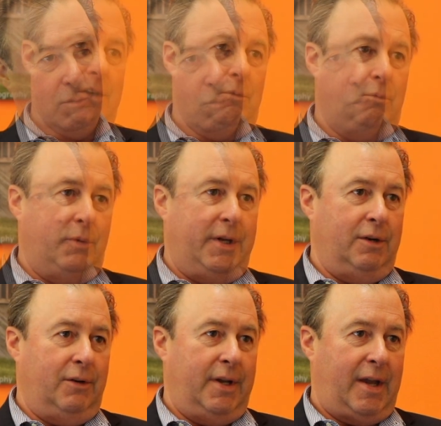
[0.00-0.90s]
You
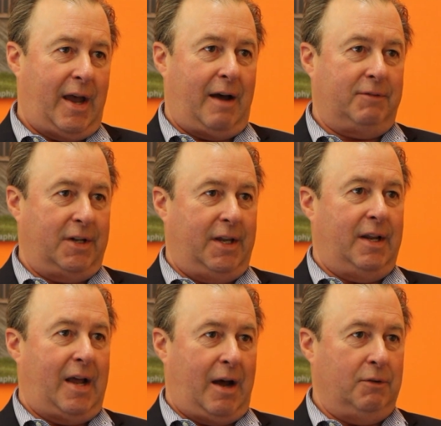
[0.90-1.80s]
really have to
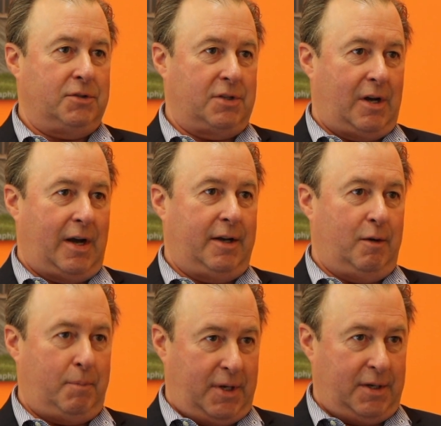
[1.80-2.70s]
get outside
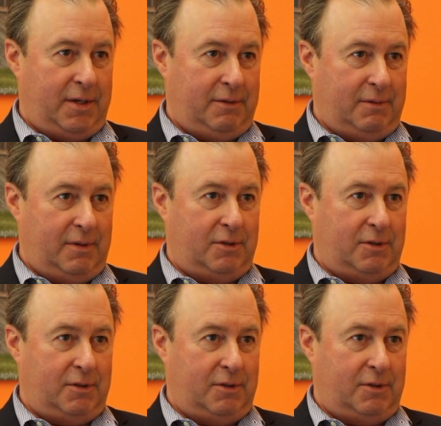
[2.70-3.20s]
opinion.